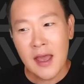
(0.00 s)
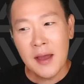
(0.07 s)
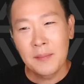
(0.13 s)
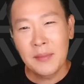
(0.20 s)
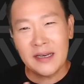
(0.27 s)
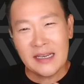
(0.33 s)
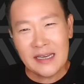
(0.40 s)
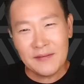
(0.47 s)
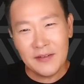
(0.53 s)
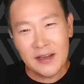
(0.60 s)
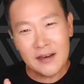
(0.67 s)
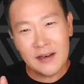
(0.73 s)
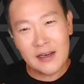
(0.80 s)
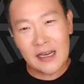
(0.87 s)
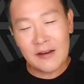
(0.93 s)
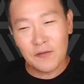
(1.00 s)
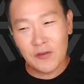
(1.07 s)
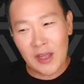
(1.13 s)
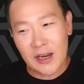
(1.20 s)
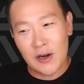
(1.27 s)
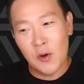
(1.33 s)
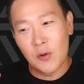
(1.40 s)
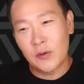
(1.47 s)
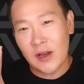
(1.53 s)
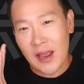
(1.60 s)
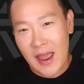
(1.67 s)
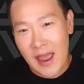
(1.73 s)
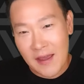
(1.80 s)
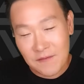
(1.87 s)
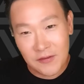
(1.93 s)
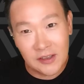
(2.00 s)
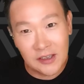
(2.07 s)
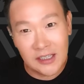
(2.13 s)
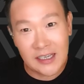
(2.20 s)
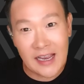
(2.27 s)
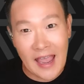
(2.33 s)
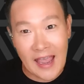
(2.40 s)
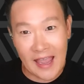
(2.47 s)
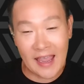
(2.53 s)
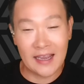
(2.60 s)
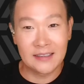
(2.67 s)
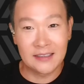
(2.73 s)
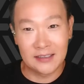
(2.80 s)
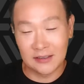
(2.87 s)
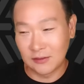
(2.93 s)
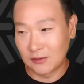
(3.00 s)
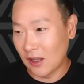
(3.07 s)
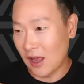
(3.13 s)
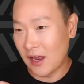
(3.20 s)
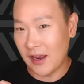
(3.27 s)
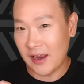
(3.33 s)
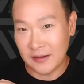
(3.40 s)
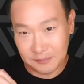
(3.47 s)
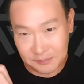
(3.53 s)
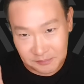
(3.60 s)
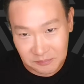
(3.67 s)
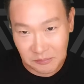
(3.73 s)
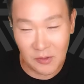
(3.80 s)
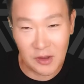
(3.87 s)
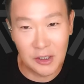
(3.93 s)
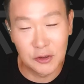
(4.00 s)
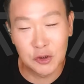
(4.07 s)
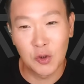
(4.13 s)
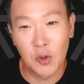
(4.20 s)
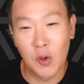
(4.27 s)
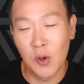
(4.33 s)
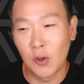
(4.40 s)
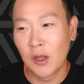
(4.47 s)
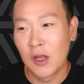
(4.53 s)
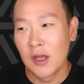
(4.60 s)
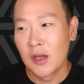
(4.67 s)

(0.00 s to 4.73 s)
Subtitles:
But even if they don't heavily handed like control